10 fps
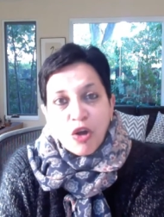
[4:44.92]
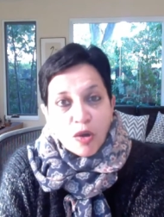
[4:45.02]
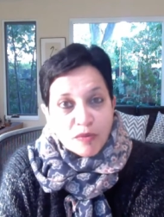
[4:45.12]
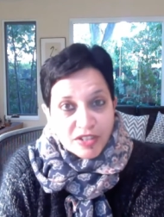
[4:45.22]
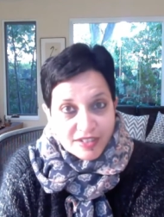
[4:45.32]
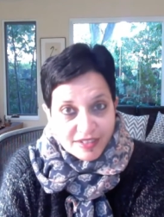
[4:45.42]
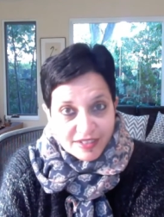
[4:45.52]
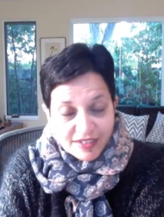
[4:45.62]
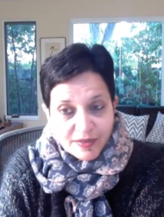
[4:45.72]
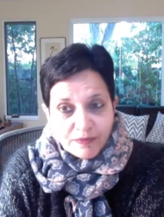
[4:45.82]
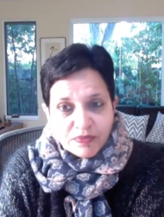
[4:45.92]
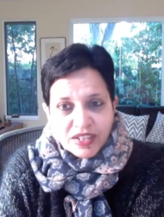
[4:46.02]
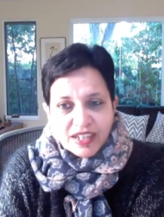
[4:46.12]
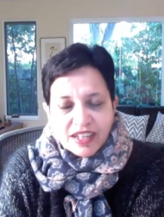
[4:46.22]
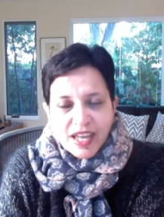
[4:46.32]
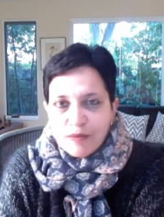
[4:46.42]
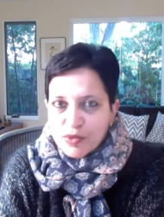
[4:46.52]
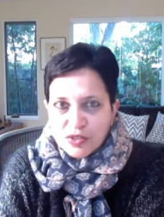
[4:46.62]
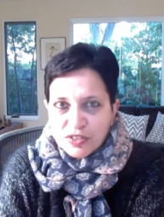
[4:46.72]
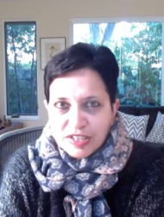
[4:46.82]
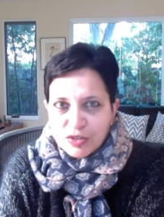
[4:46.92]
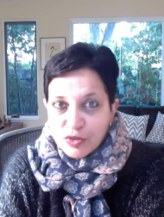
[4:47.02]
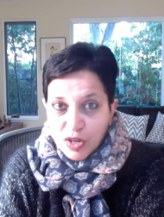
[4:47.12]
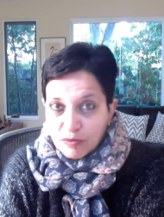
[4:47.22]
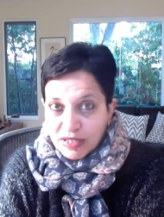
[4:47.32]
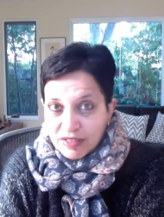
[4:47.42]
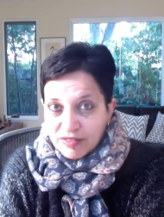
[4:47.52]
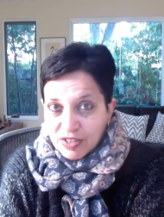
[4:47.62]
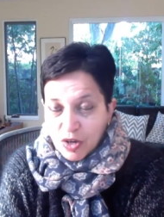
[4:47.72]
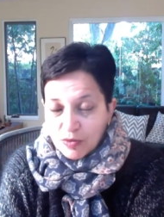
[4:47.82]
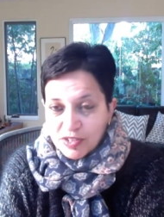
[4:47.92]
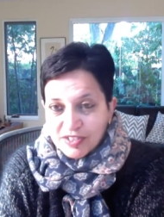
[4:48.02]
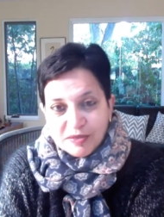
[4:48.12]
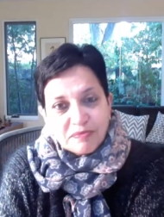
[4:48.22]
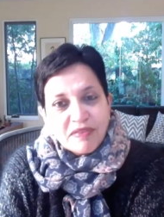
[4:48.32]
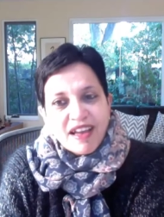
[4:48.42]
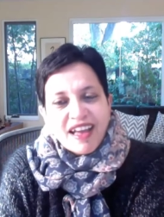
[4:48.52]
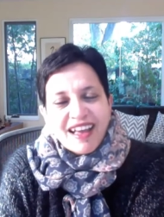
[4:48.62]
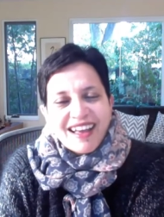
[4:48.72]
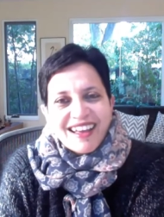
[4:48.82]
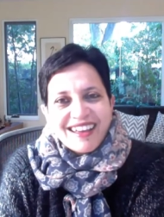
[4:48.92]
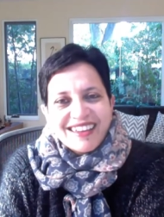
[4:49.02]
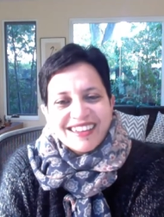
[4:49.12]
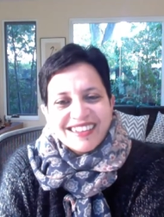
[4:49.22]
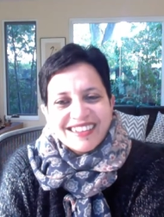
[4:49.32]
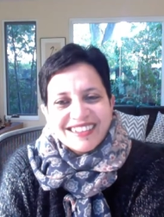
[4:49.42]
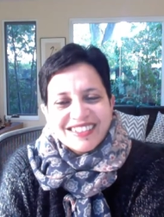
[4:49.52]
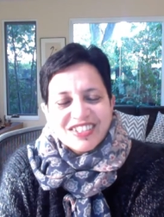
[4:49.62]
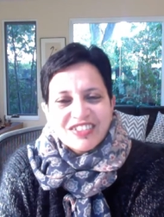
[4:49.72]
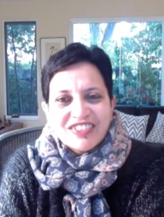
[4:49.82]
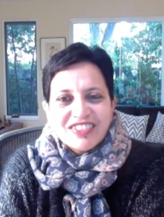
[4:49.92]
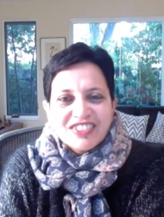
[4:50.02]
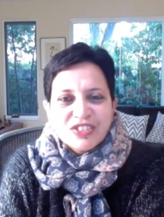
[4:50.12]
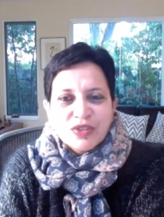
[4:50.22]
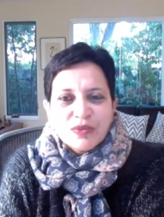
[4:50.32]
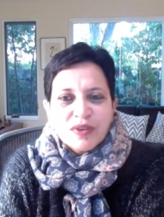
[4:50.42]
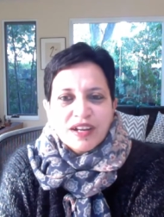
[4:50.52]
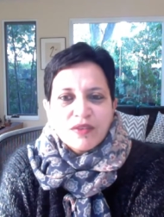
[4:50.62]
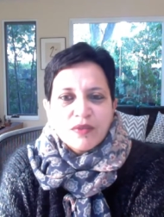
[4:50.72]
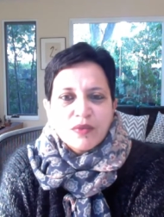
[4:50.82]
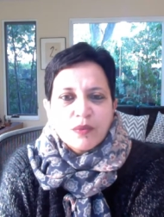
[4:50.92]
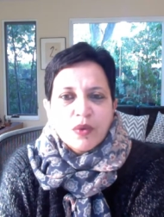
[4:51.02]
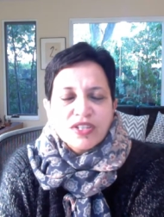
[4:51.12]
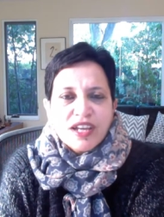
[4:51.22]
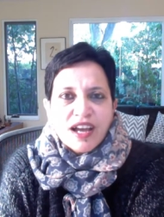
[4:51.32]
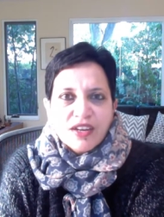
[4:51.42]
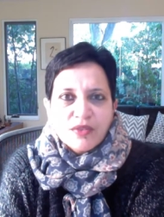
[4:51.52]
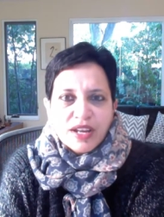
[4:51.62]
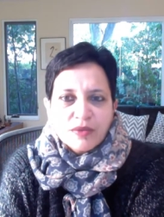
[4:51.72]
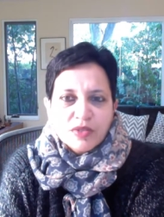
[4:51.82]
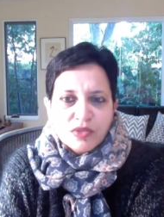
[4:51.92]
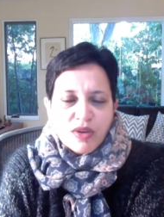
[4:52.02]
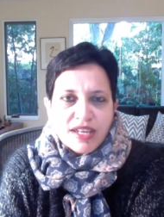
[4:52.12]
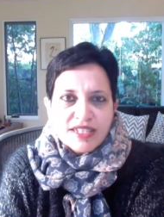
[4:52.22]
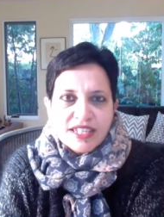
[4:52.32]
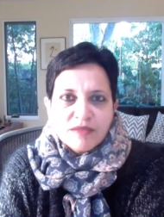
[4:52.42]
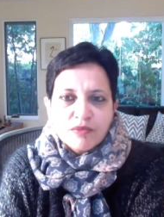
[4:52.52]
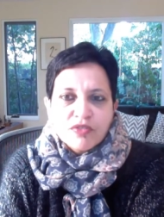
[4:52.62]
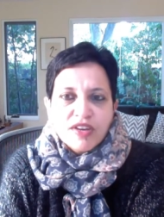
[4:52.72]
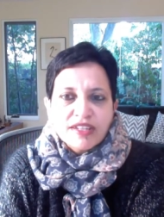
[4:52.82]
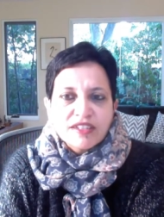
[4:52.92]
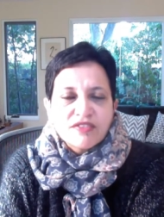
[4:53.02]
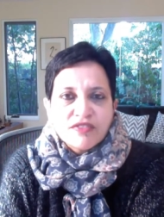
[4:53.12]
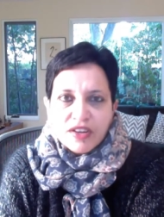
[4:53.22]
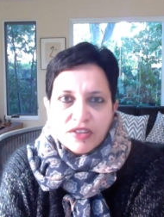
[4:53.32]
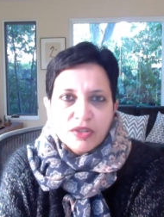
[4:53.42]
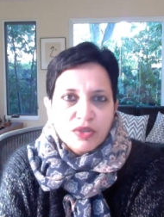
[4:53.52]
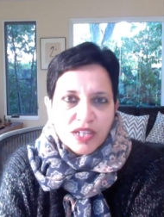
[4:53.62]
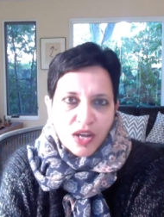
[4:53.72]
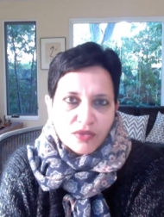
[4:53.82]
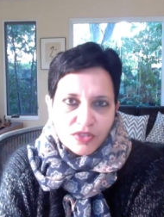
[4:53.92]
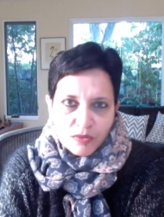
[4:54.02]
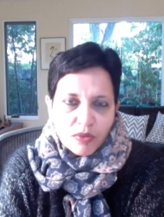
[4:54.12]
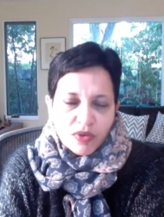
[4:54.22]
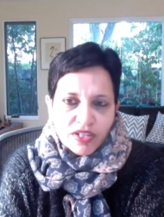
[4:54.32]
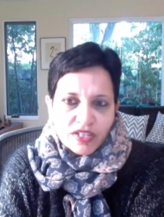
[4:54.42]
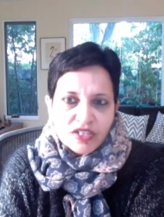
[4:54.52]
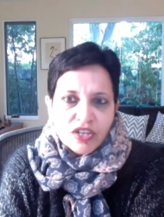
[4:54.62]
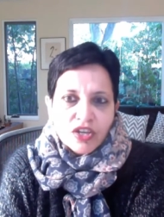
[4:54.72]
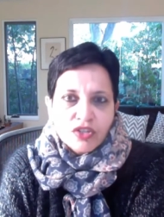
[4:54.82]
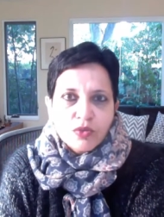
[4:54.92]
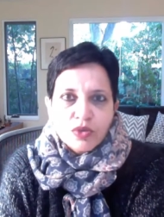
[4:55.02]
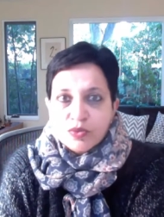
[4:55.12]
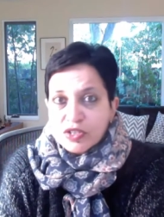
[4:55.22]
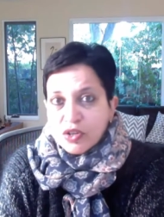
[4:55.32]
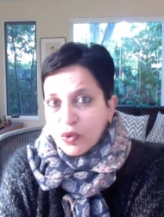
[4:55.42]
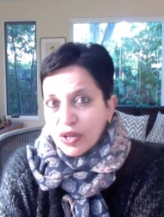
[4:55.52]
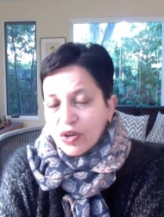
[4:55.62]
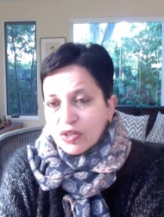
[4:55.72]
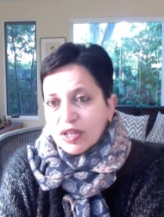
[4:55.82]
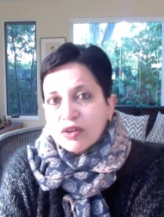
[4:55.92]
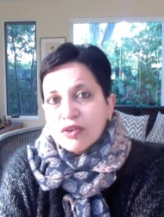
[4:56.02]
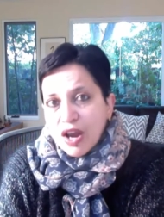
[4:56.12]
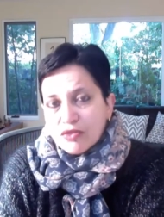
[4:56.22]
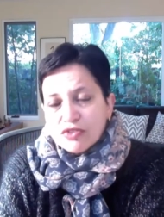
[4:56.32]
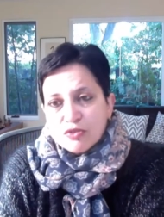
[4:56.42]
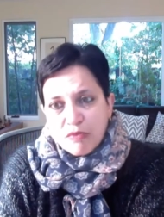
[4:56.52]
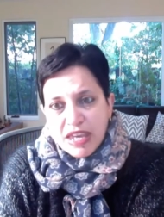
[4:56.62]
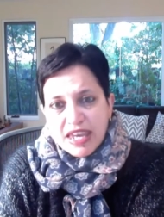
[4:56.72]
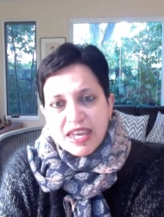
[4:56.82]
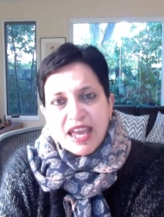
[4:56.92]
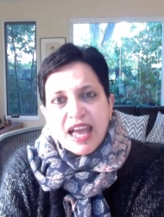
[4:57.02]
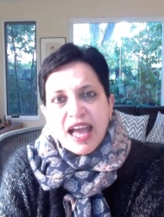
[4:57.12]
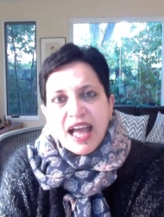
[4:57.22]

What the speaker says: communist, and I absolutely do not believe in communism. So what Ayn Rand was writing provided a very good counterpoint to what was going on around me,